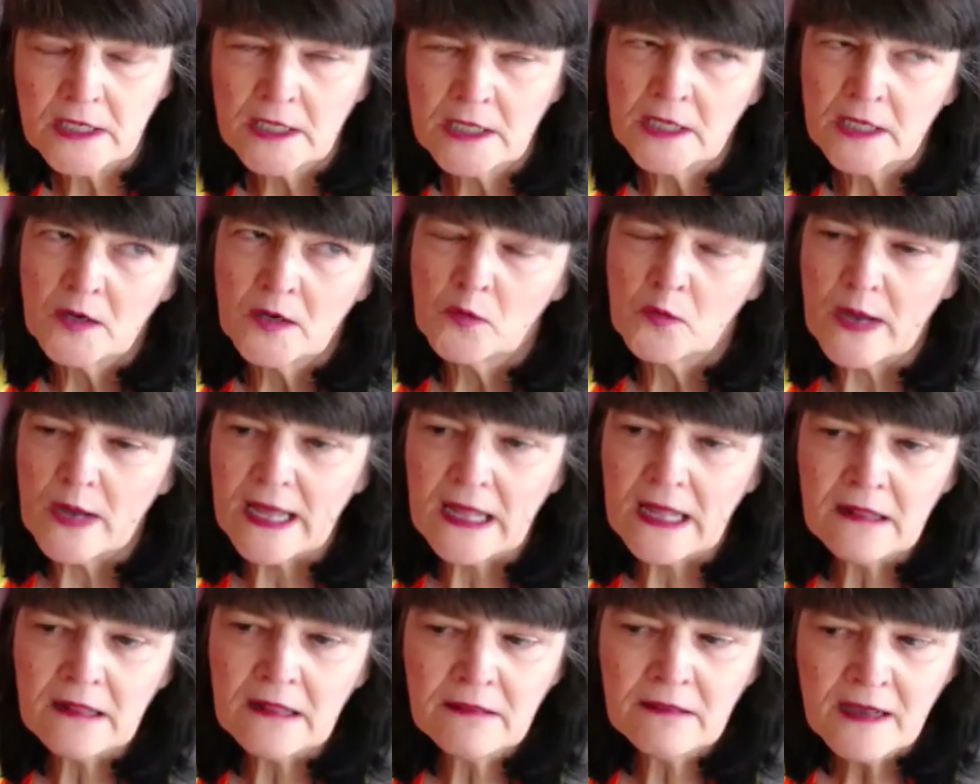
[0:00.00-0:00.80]

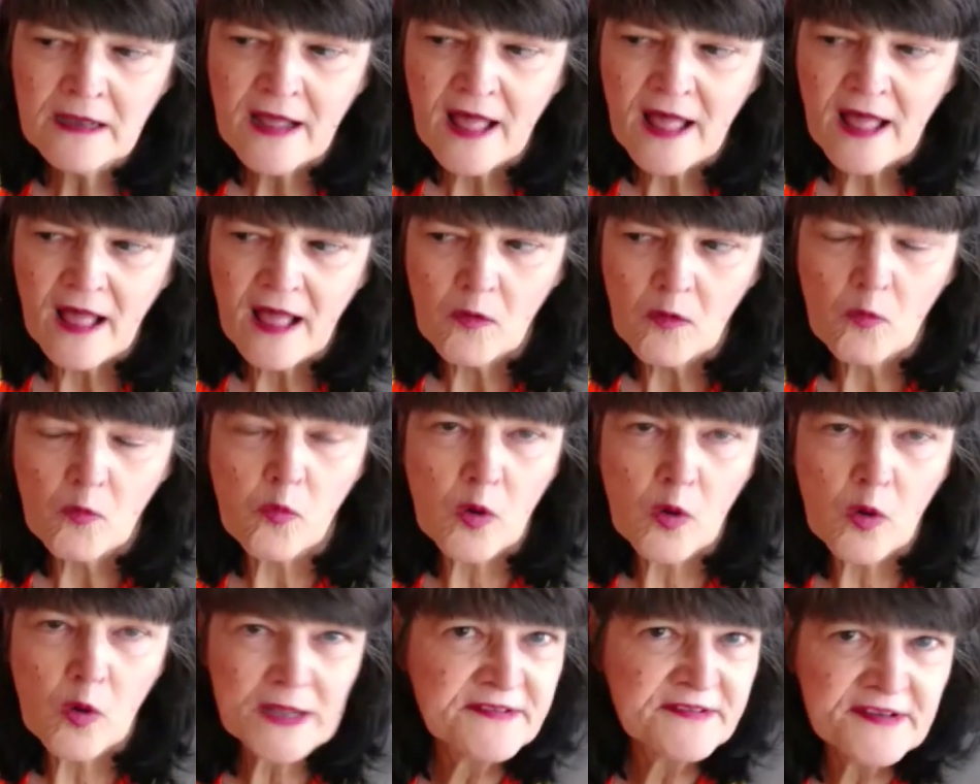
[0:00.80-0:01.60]
Well,
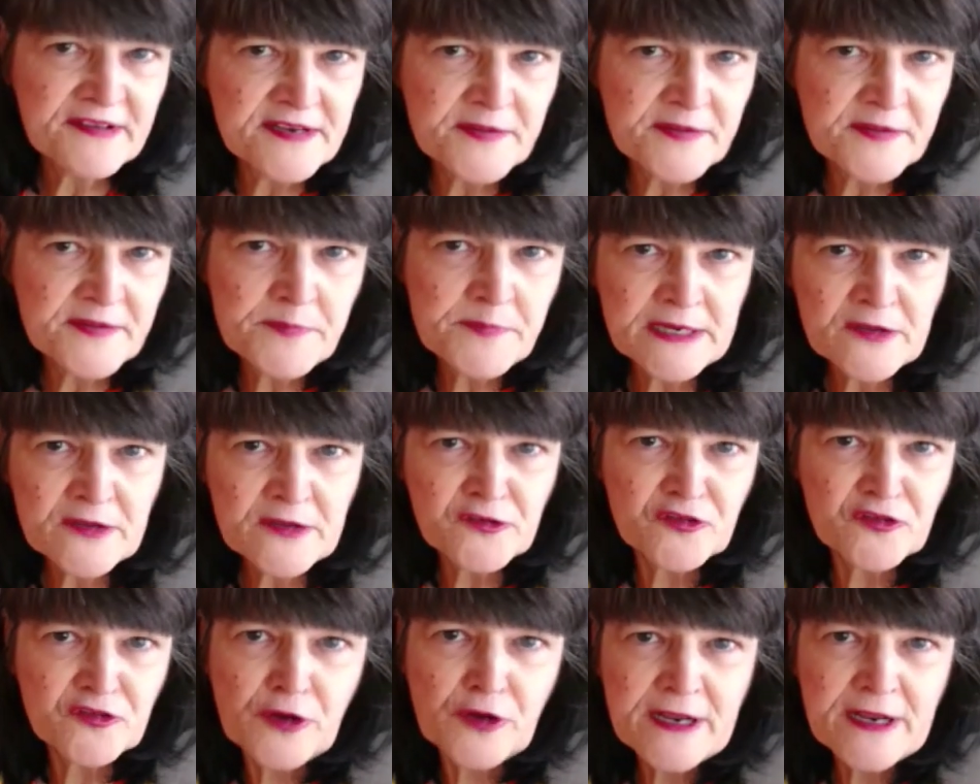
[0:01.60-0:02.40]
what's an
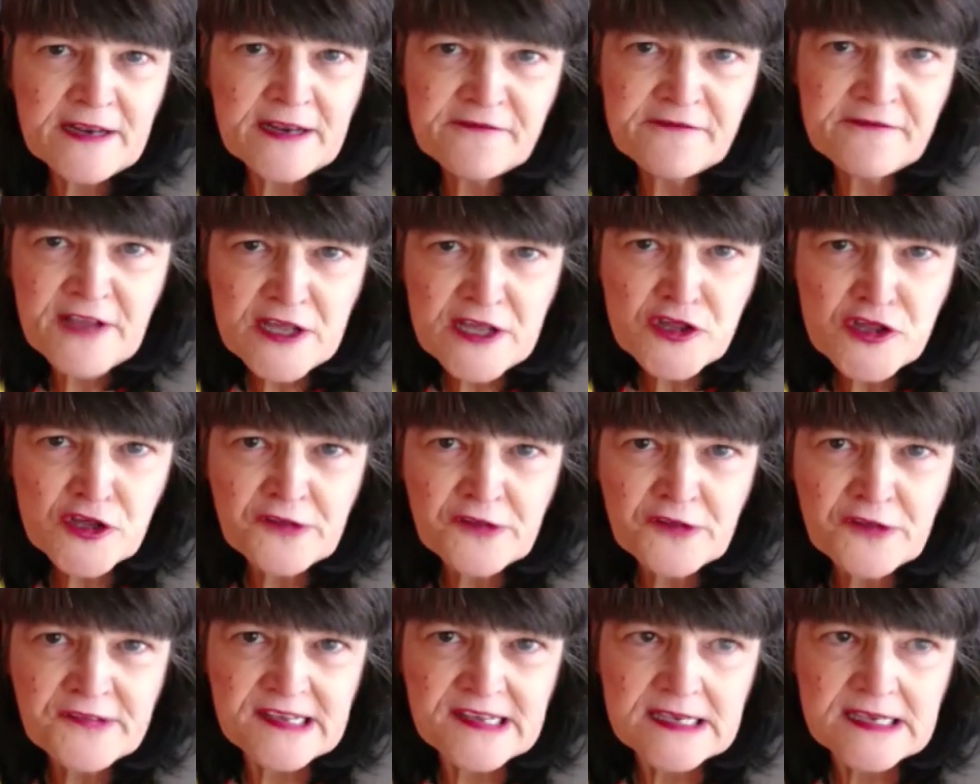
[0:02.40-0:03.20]
administrative
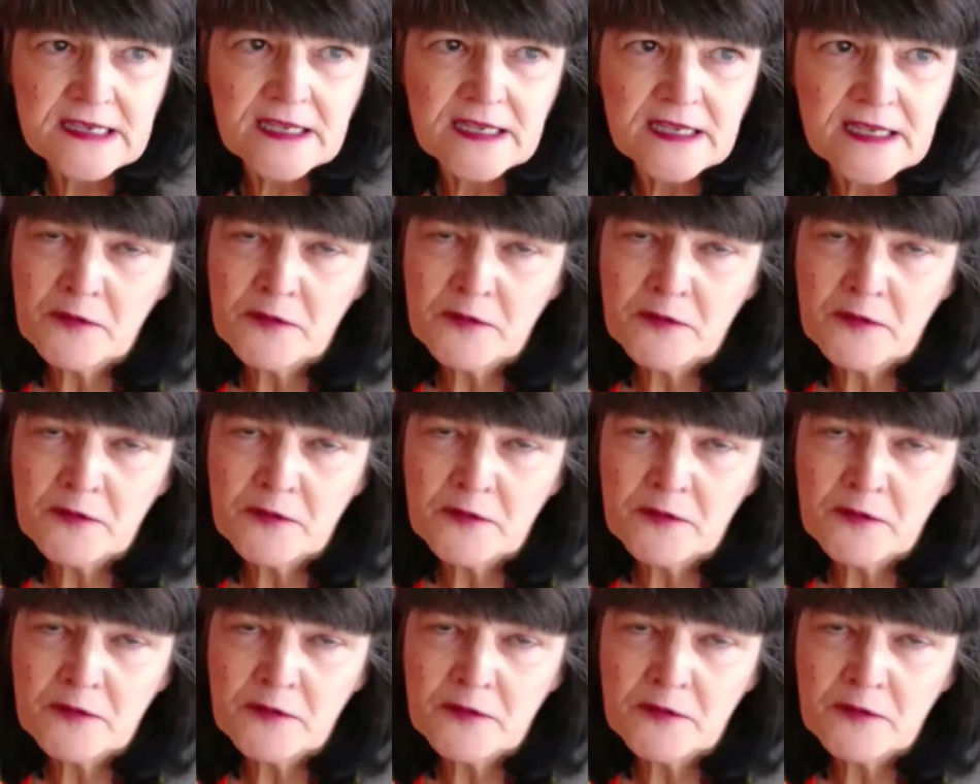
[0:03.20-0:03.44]
agency?